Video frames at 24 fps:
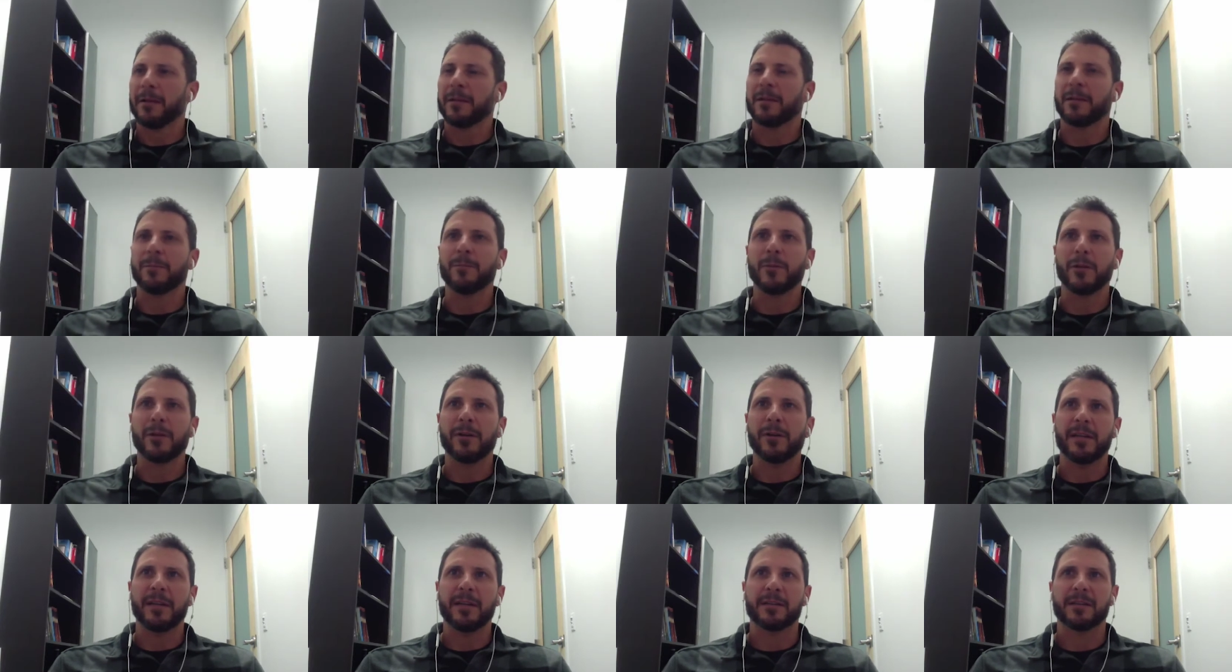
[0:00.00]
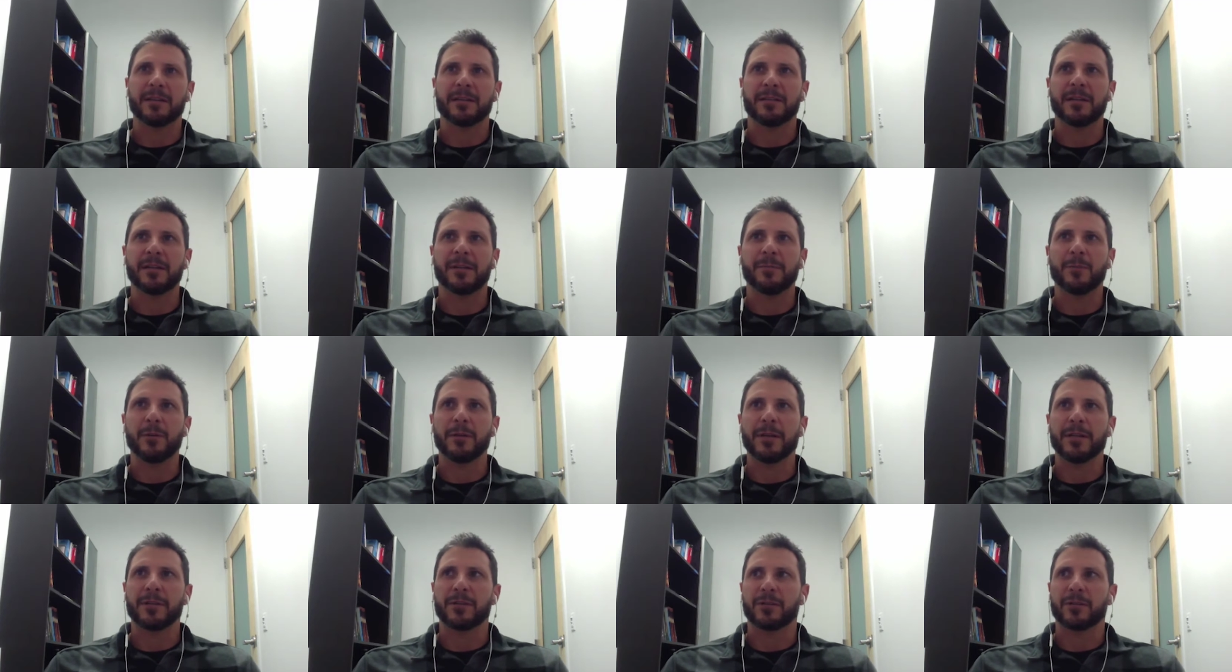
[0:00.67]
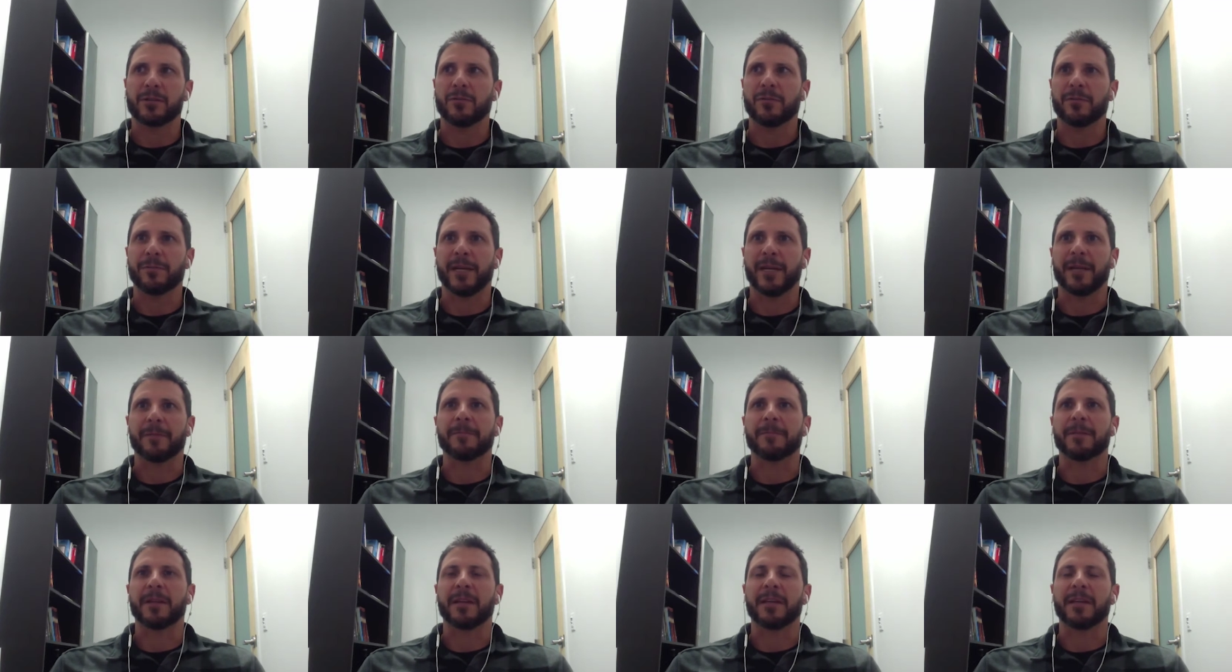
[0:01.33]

Community is a double-edged sword, man.